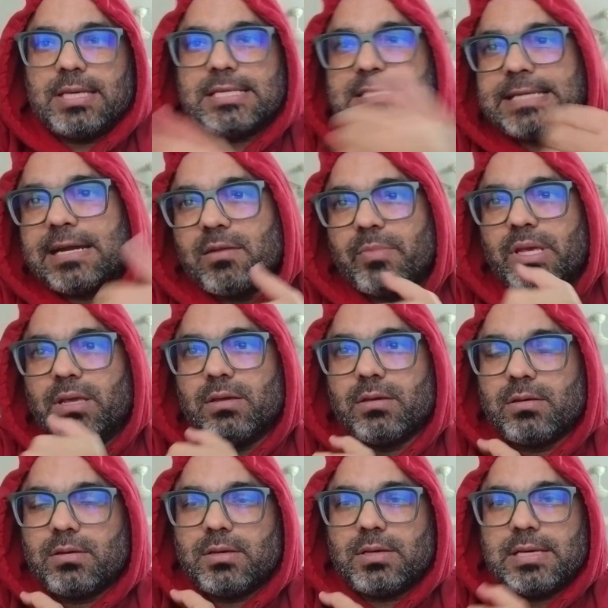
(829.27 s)
He said
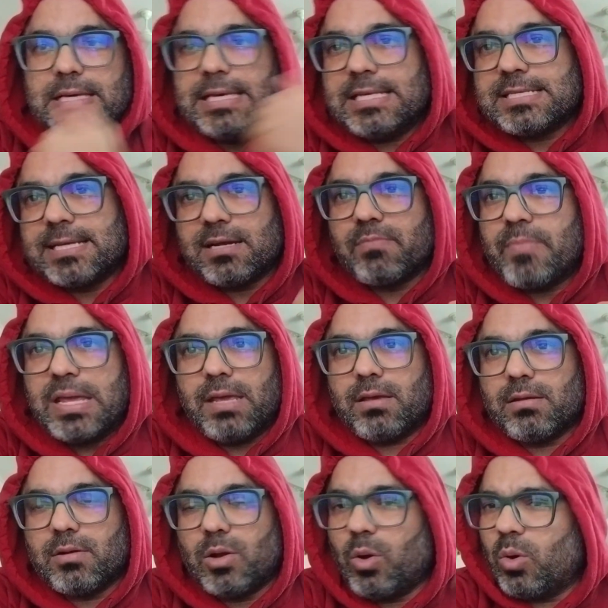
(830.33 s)
me. He said
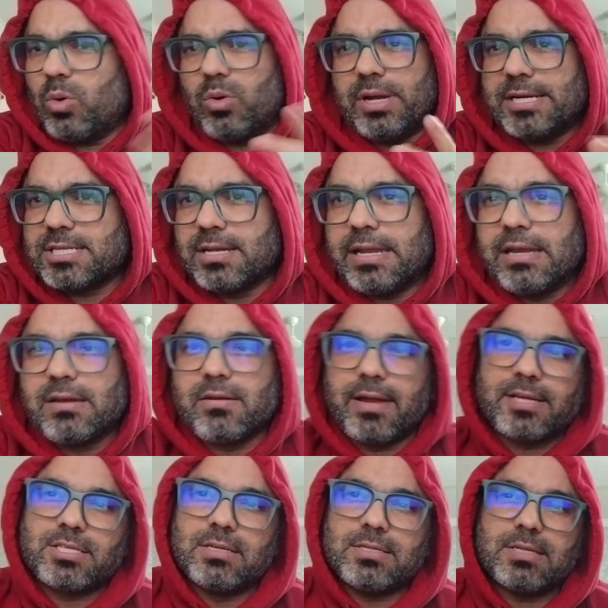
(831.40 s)
me. No, it's an
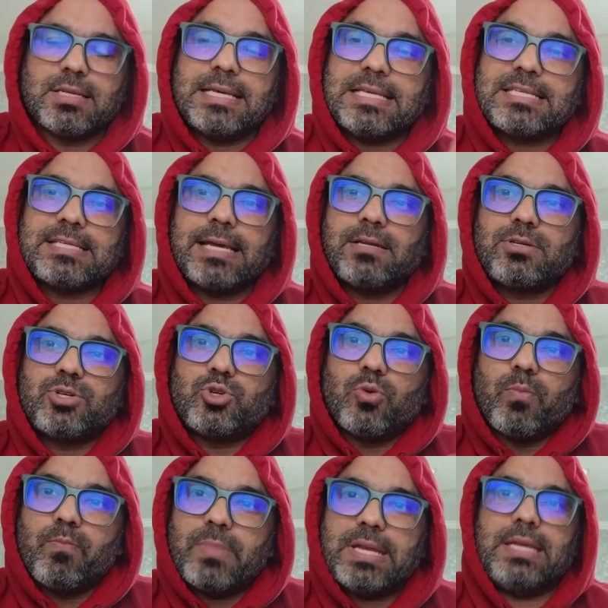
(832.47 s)
indirect sentence. He said
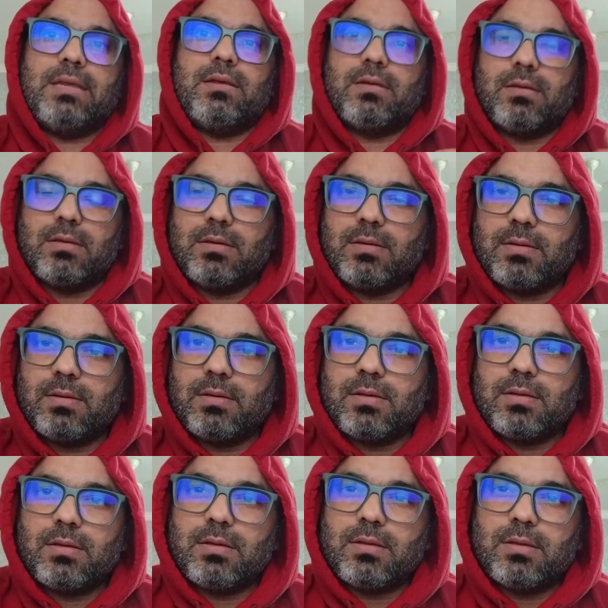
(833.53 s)
to me.
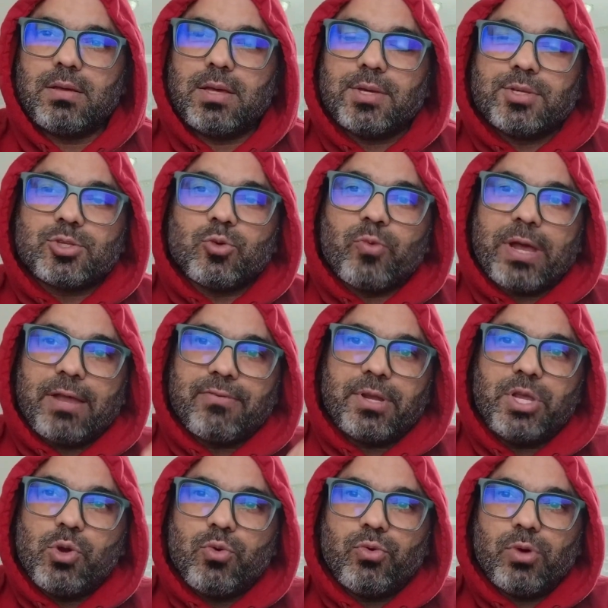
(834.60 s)
So
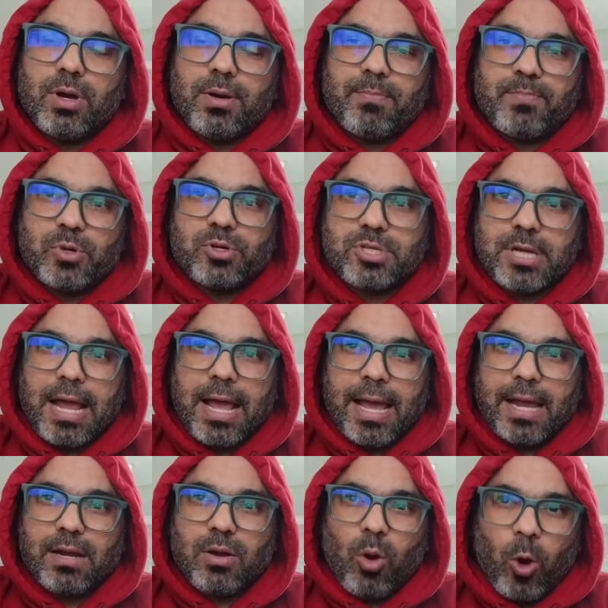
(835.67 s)
whenever you put
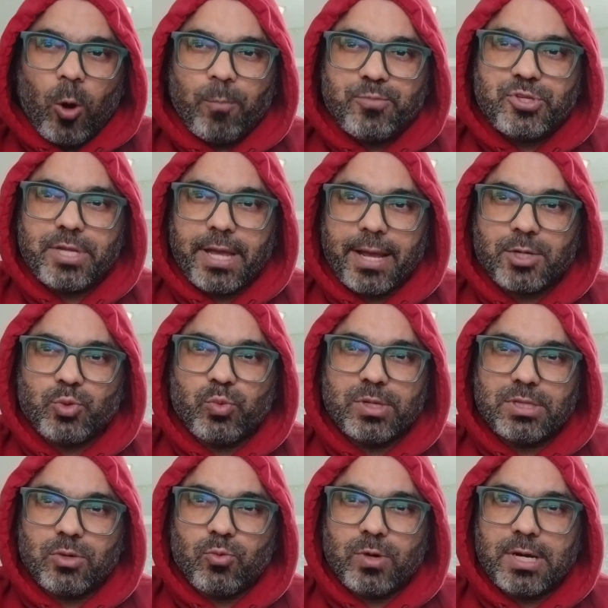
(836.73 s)
an object
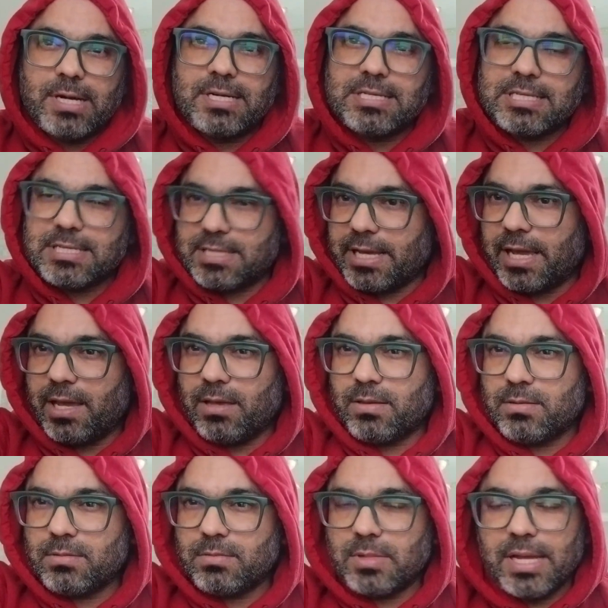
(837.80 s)
with the word
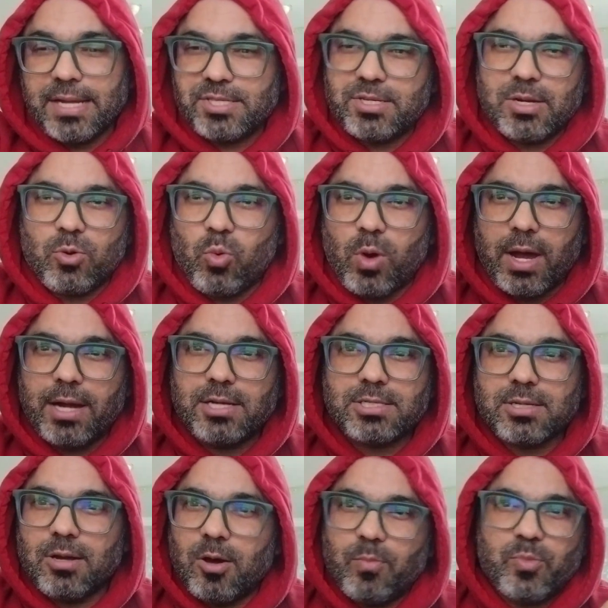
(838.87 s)
say, it requires